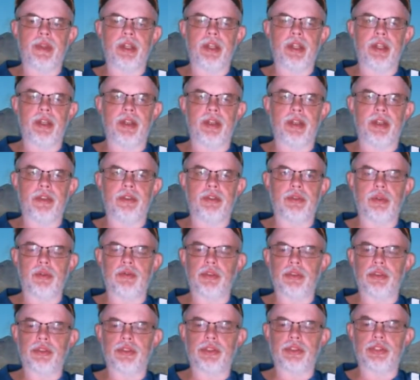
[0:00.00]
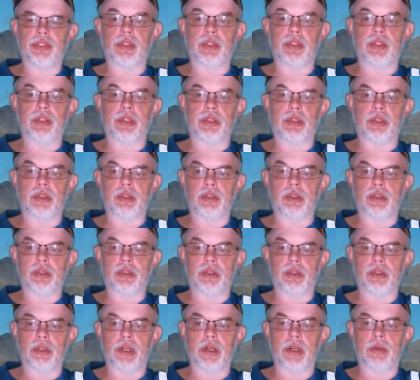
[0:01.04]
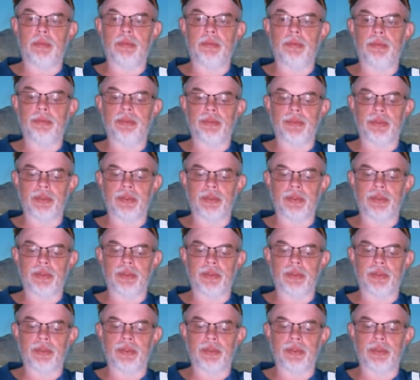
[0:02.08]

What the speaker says: and it drove her sugar up.